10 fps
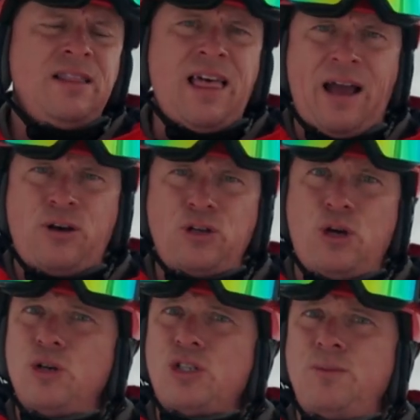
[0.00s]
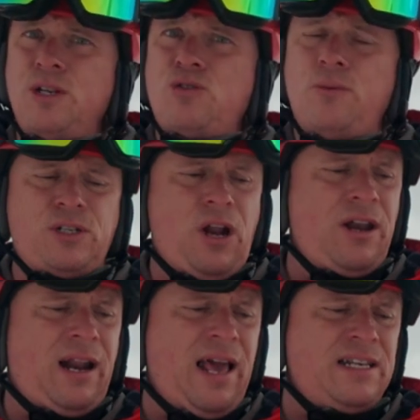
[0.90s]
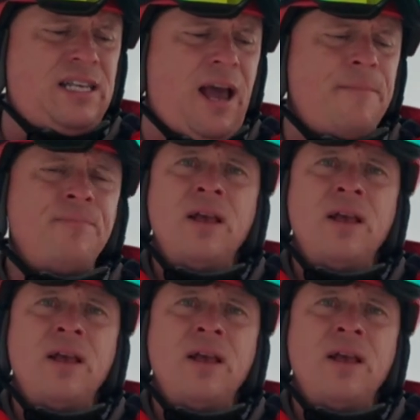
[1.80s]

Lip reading: That could cause some disruption on the glacier,